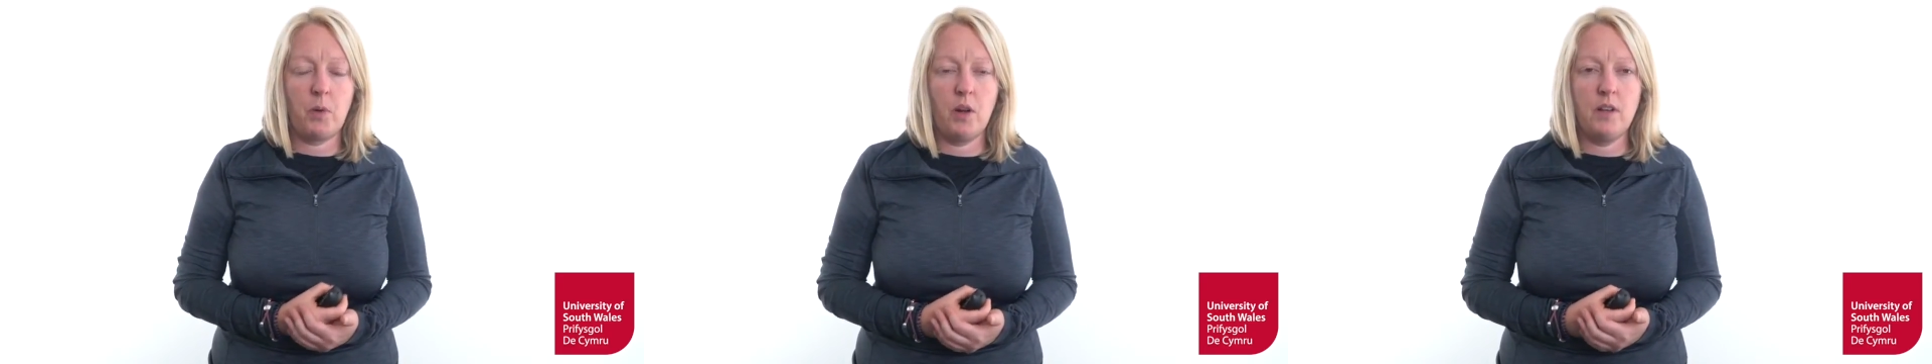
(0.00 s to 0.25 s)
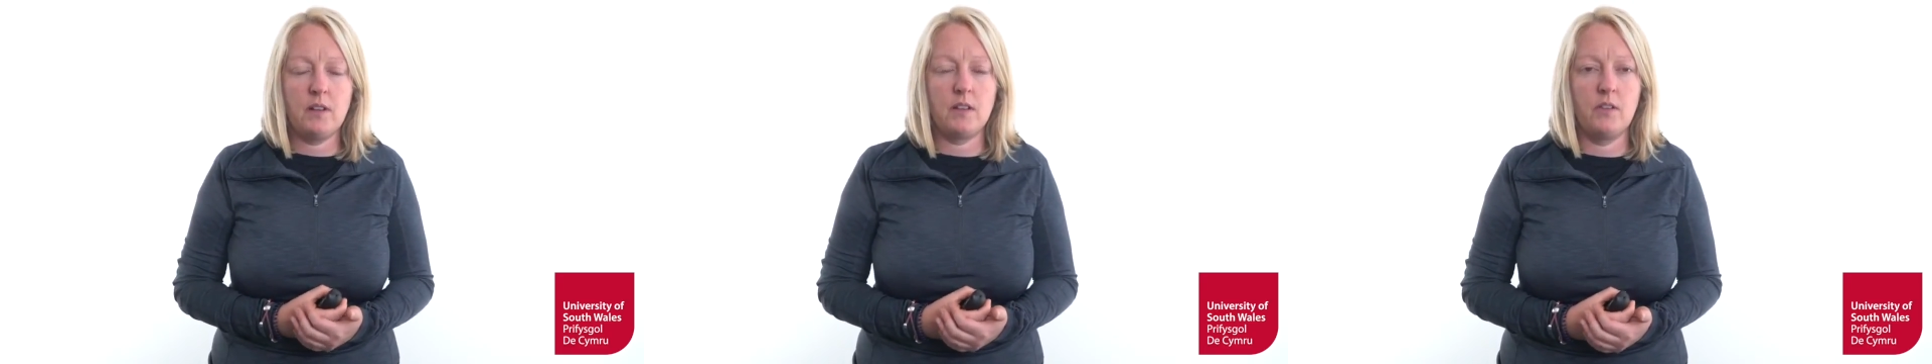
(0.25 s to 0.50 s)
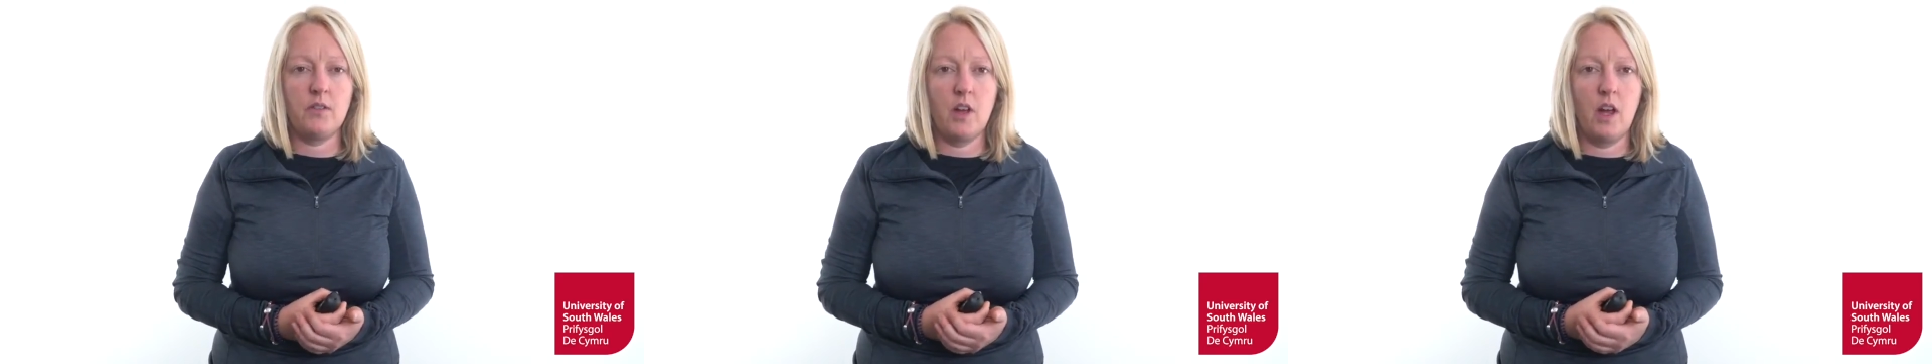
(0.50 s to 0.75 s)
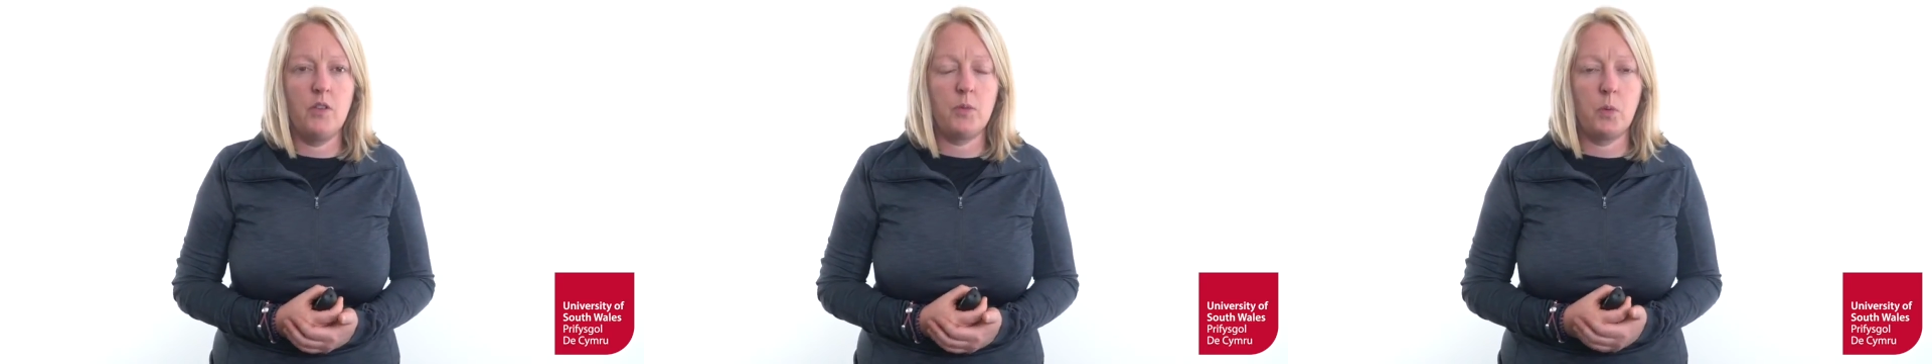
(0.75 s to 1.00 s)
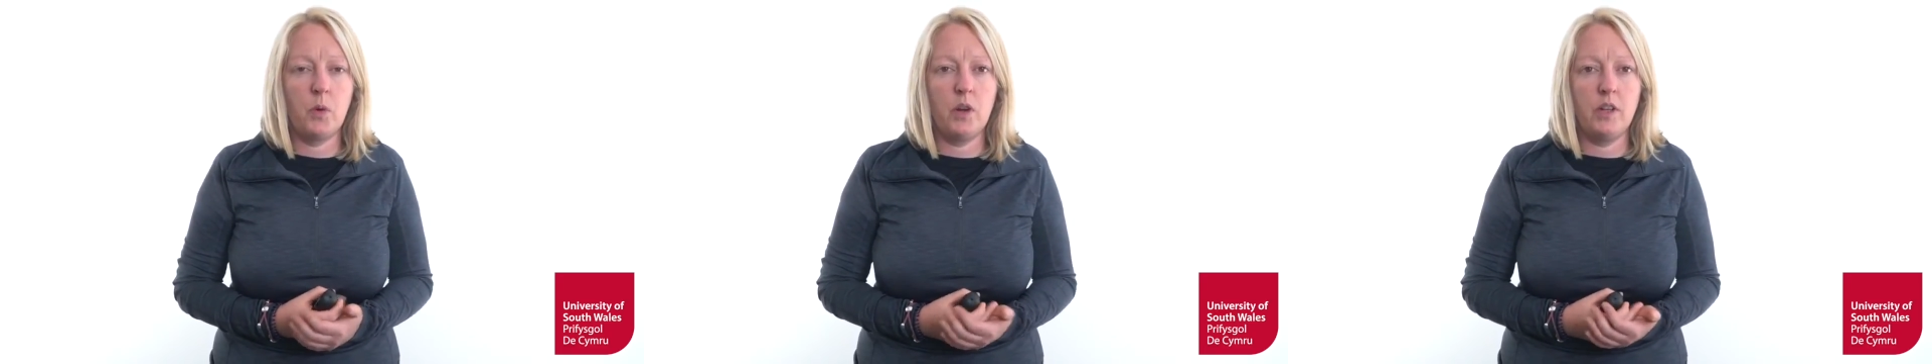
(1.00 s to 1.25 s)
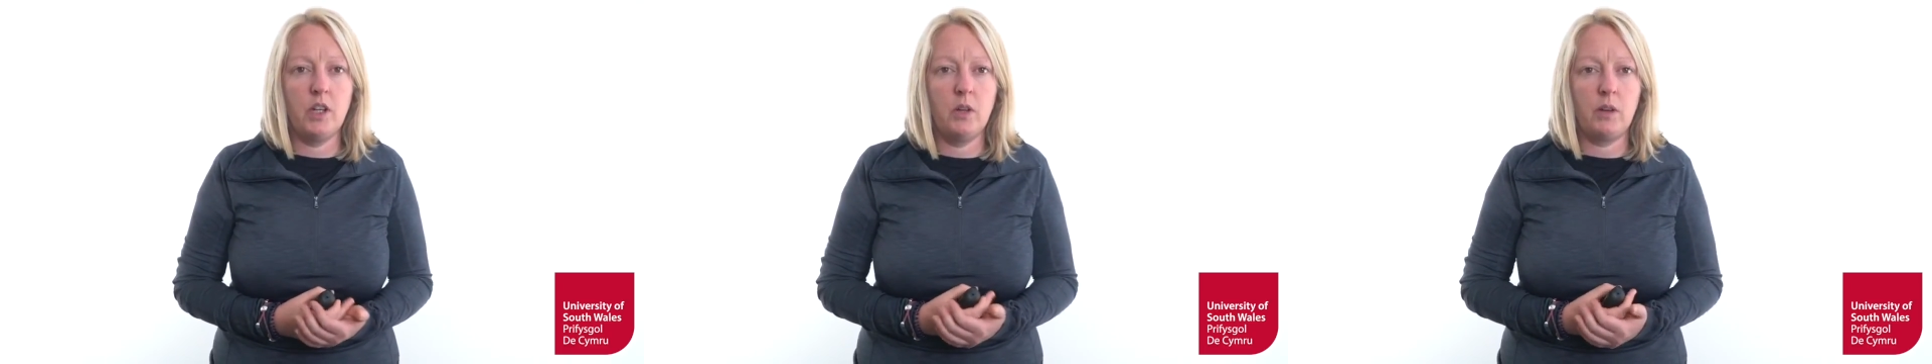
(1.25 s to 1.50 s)
points of sport
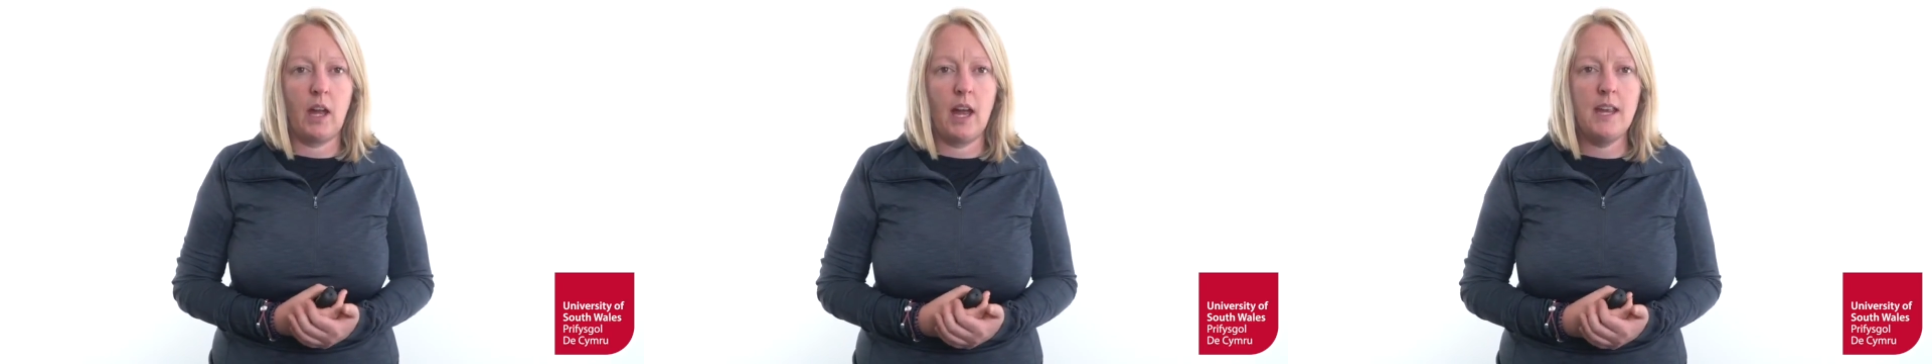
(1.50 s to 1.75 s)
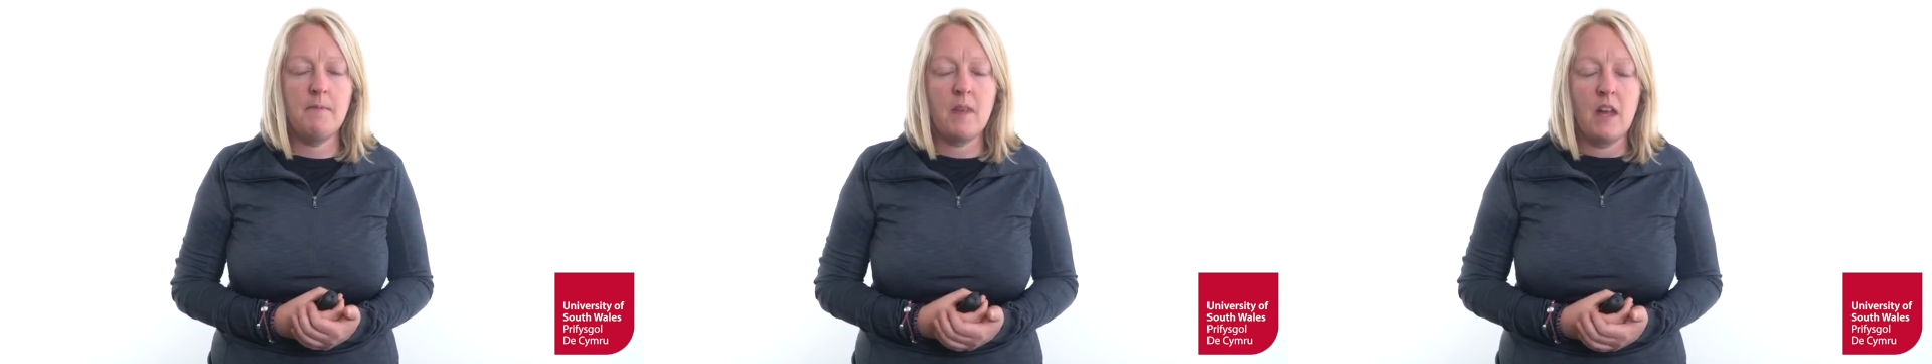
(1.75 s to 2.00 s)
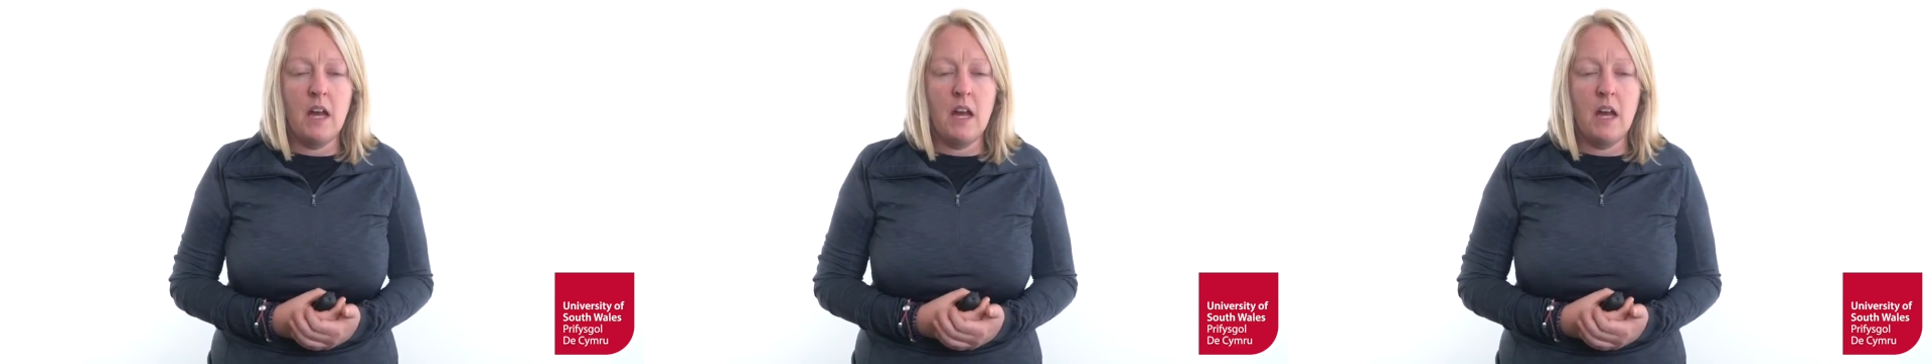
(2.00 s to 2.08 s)
in the UK.